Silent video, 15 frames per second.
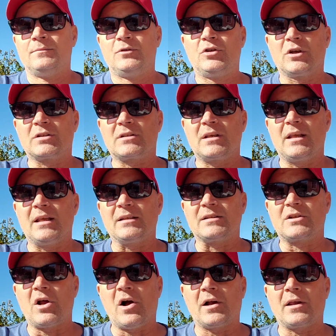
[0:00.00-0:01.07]
just
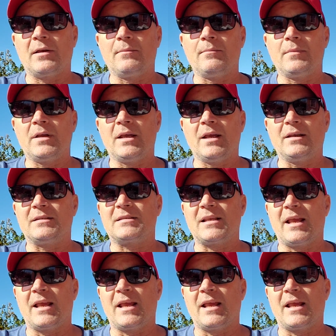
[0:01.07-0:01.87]
is talking, is